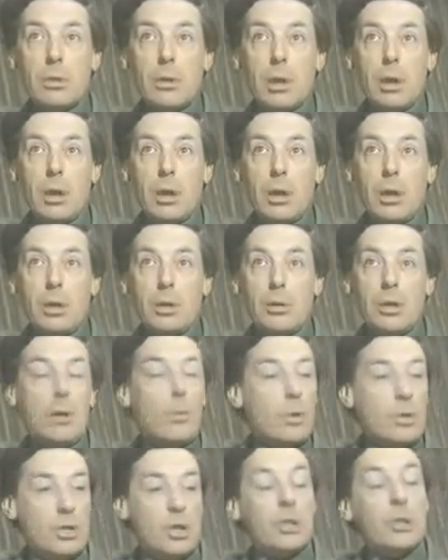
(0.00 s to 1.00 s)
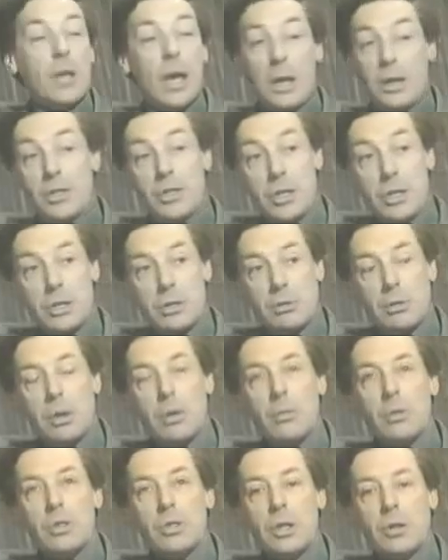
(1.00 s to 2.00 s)
linguistic analysis or
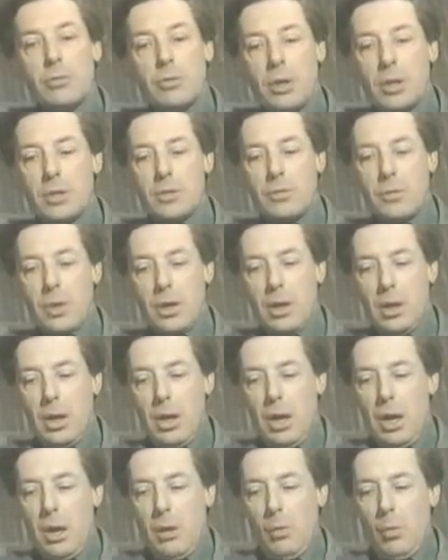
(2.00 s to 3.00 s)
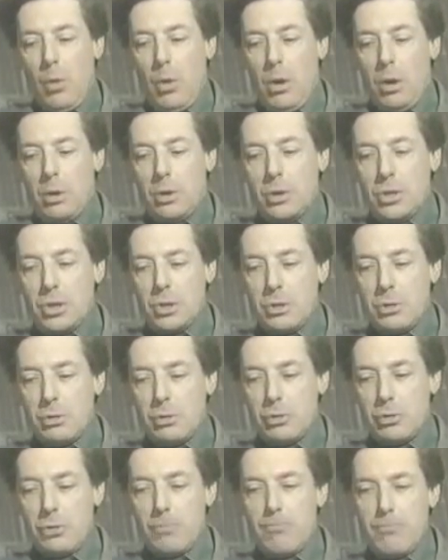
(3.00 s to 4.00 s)
linguistic philosophy was
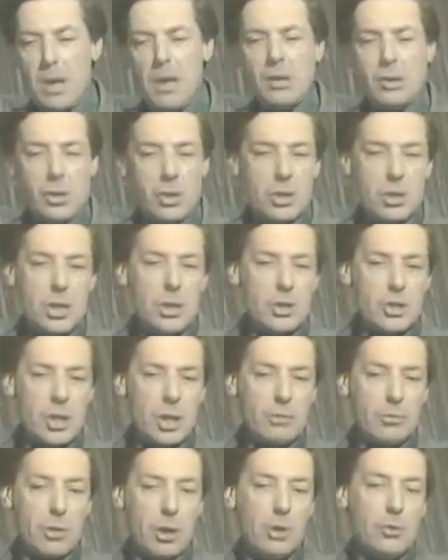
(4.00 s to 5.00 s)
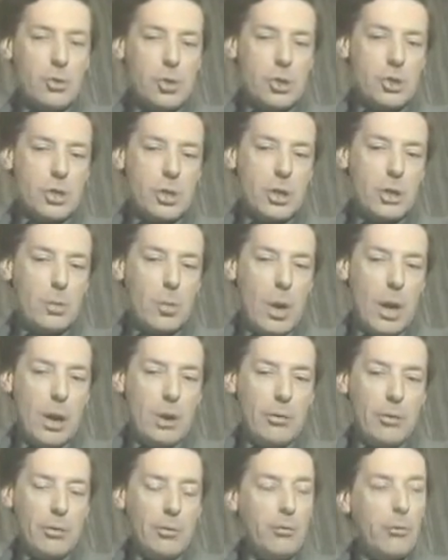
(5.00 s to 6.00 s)
tremendously and self-consciously aware
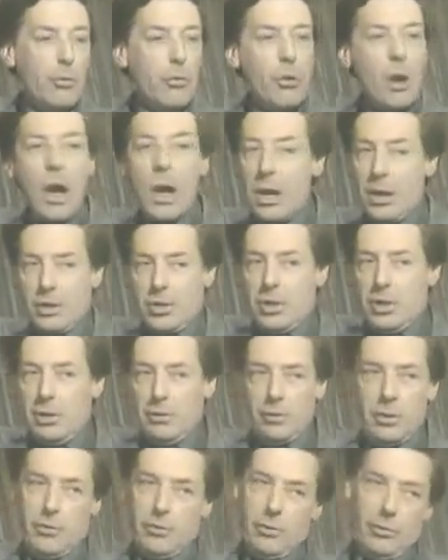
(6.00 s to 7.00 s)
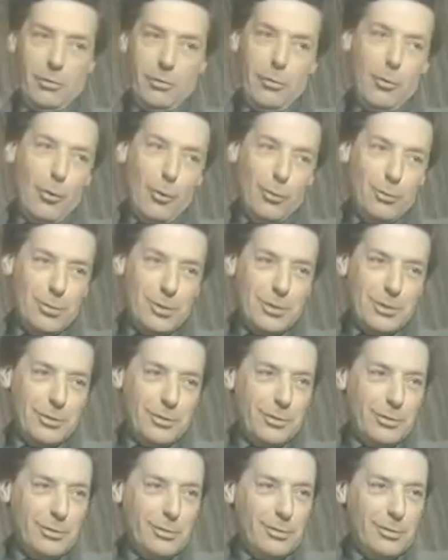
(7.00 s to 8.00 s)
of the variety of different forms of
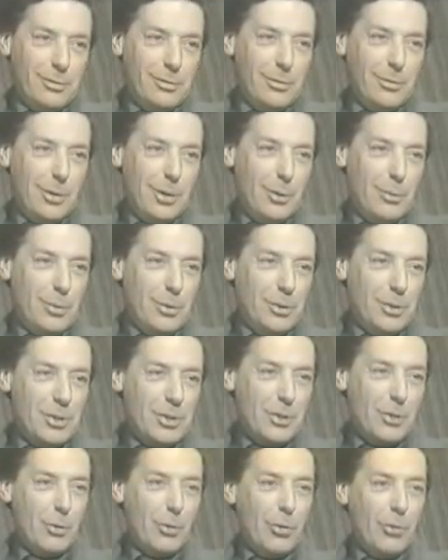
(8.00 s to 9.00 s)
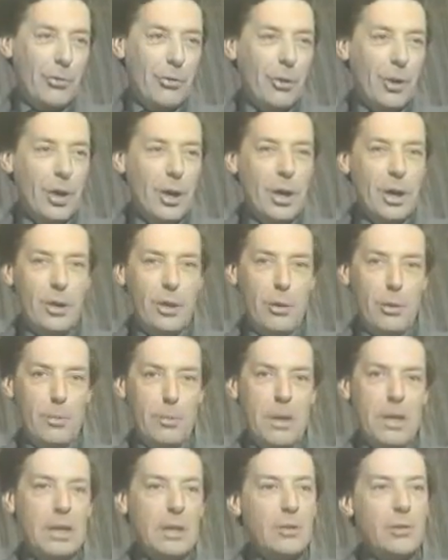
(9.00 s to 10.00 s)
human discourse. There were
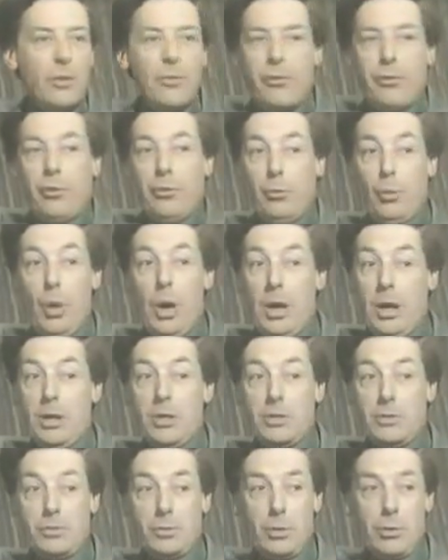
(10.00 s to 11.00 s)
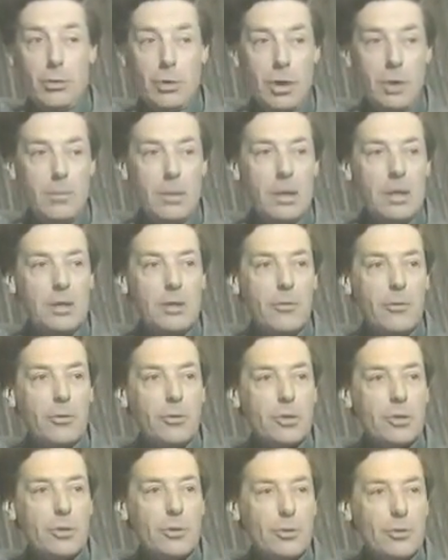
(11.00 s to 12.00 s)
many different ways of talking, many
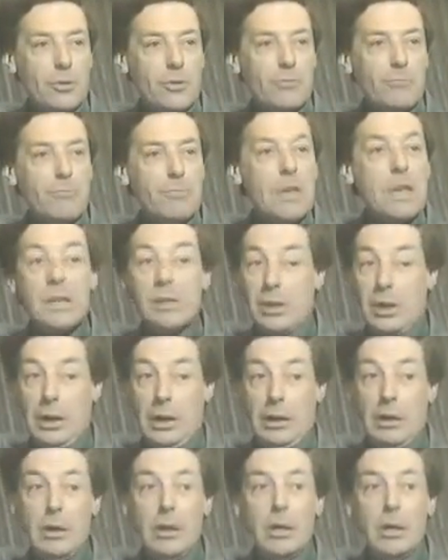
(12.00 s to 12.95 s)
different sorts of meaning